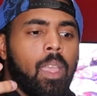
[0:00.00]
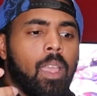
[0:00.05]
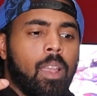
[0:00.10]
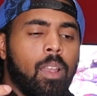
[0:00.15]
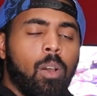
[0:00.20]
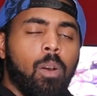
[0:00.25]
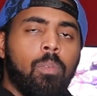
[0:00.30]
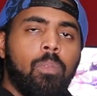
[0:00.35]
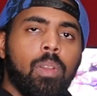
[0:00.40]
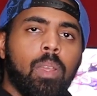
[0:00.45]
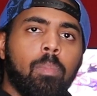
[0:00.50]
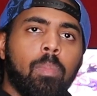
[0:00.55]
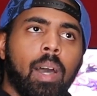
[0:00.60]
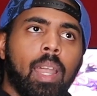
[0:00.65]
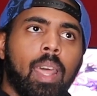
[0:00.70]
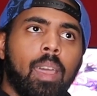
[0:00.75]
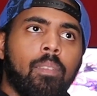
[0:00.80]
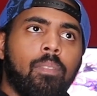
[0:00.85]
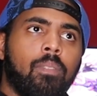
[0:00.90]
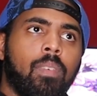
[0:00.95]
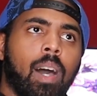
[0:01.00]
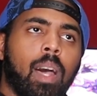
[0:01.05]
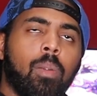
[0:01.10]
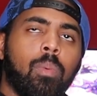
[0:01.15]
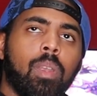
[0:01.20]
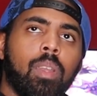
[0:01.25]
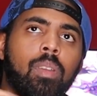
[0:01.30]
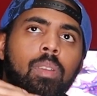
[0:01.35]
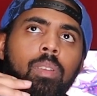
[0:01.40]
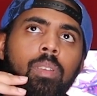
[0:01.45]
And hopefully by that
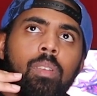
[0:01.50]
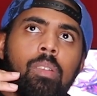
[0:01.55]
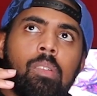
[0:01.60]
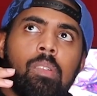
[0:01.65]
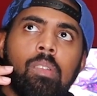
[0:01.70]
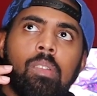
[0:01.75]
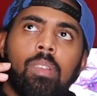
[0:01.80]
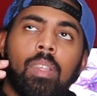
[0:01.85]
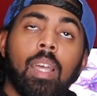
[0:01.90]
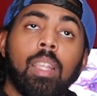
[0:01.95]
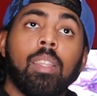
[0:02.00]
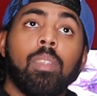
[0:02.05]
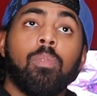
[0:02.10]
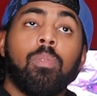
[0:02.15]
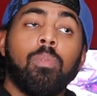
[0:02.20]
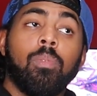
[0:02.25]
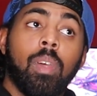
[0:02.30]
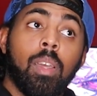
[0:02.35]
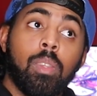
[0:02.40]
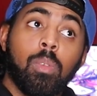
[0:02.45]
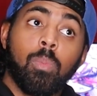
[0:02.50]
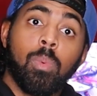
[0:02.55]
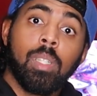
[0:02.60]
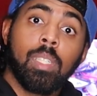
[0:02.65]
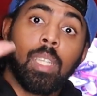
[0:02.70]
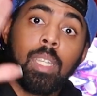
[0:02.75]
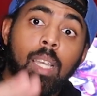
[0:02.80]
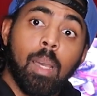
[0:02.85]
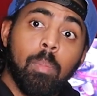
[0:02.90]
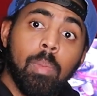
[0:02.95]
following, not the
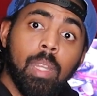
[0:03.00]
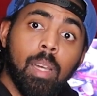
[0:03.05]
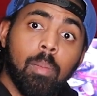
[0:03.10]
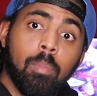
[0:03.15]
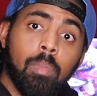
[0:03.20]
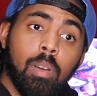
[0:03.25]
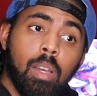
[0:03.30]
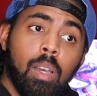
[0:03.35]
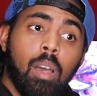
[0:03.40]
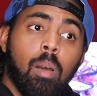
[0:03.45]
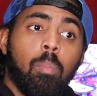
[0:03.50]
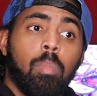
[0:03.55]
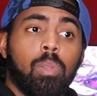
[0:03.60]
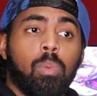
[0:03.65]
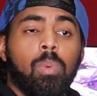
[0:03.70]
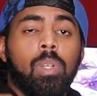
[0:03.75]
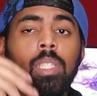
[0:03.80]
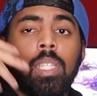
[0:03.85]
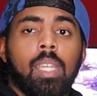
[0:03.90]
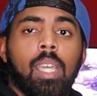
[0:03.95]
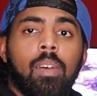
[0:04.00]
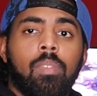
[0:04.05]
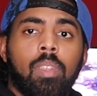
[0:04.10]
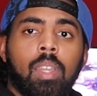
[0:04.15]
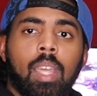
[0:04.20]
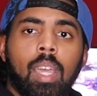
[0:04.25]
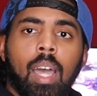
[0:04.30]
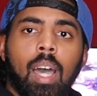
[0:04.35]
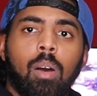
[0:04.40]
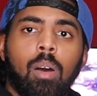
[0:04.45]
Wednesday coming up, but the Wednesday after
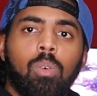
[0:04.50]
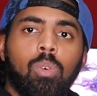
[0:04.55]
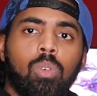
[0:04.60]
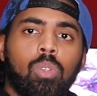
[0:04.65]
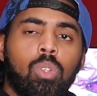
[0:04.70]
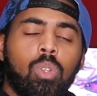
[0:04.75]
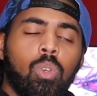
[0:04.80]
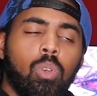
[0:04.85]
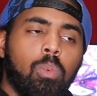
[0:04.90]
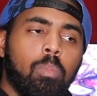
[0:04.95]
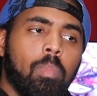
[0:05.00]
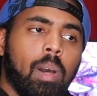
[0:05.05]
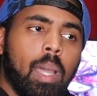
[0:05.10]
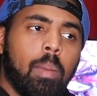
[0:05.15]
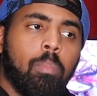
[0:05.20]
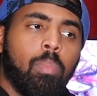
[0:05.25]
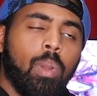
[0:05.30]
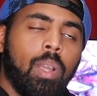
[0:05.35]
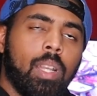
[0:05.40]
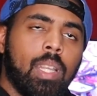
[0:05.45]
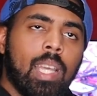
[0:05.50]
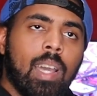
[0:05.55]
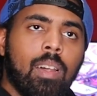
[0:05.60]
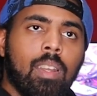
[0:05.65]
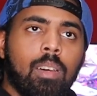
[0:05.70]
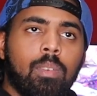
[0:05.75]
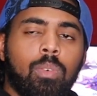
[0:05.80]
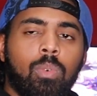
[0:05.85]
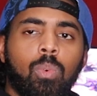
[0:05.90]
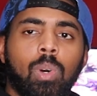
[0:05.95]
that, I will do my breakdown
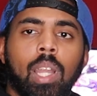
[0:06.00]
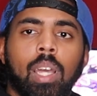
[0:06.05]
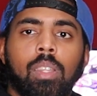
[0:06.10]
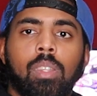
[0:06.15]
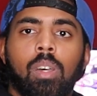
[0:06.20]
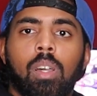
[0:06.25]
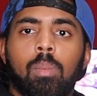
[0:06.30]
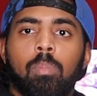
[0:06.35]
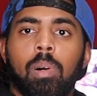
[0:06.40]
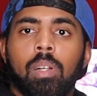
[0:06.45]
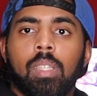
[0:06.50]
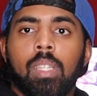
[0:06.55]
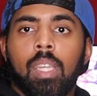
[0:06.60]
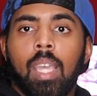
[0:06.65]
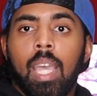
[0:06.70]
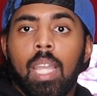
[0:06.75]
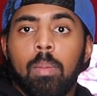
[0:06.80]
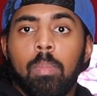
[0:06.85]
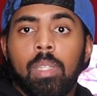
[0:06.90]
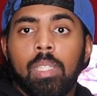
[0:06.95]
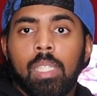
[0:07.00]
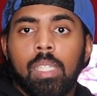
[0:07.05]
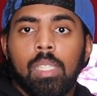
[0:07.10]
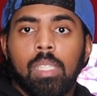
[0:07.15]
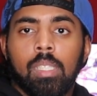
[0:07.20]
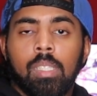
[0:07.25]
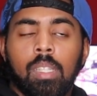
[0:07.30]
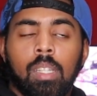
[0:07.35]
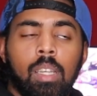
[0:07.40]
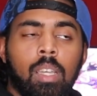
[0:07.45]
of what I thought about the anime
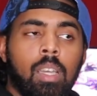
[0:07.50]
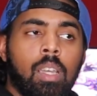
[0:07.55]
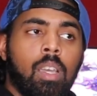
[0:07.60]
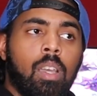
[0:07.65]
season